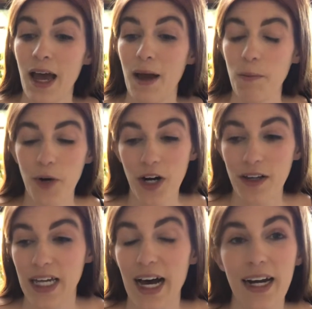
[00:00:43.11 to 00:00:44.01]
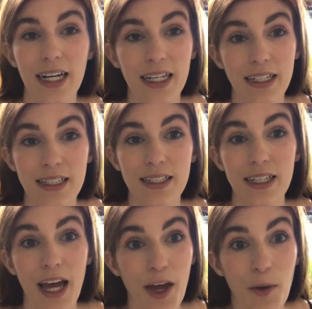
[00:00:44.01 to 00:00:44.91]
And part of that is
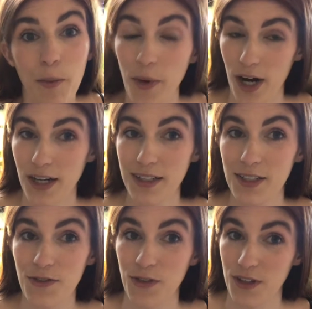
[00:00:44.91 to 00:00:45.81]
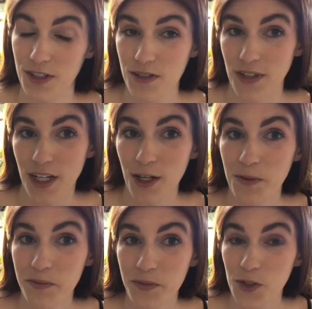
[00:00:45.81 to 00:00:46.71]
a box for this video.
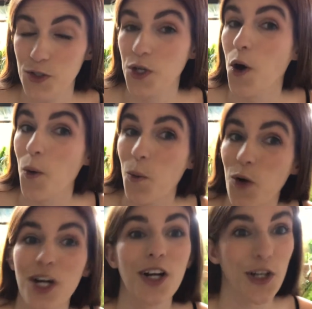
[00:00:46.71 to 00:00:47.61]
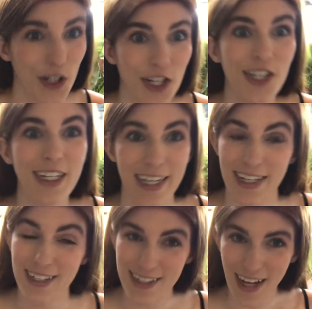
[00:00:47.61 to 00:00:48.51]
So we're gonna get
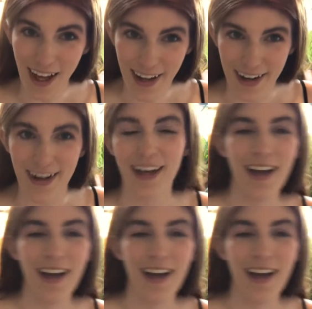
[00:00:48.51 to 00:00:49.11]
it done.